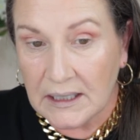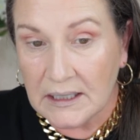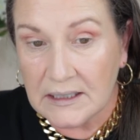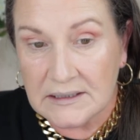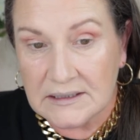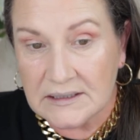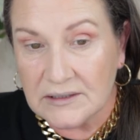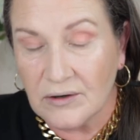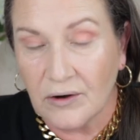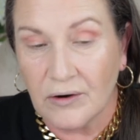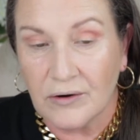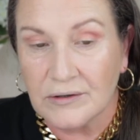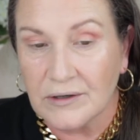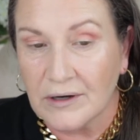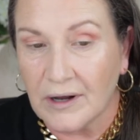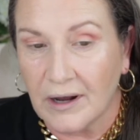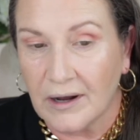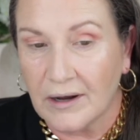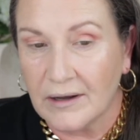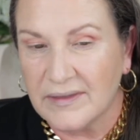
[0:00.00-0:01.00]
It's
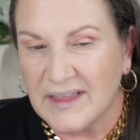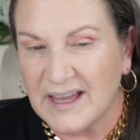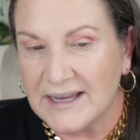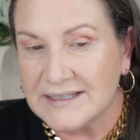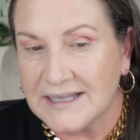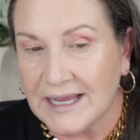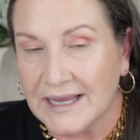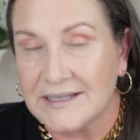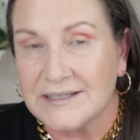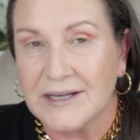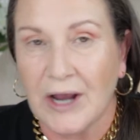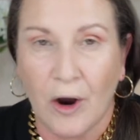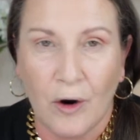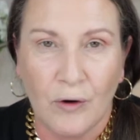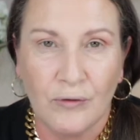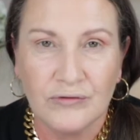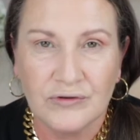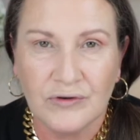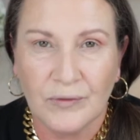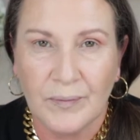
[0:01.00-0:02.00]
not, they say it's
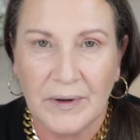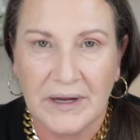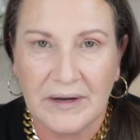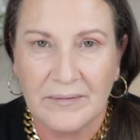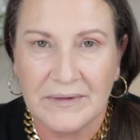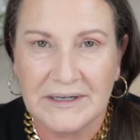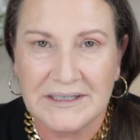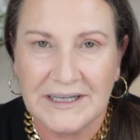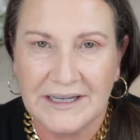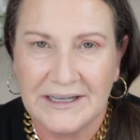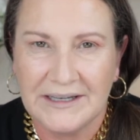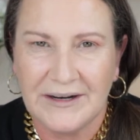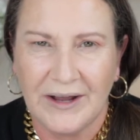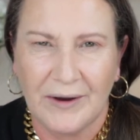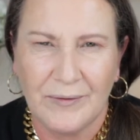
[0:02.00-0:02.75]
ultra pigmented.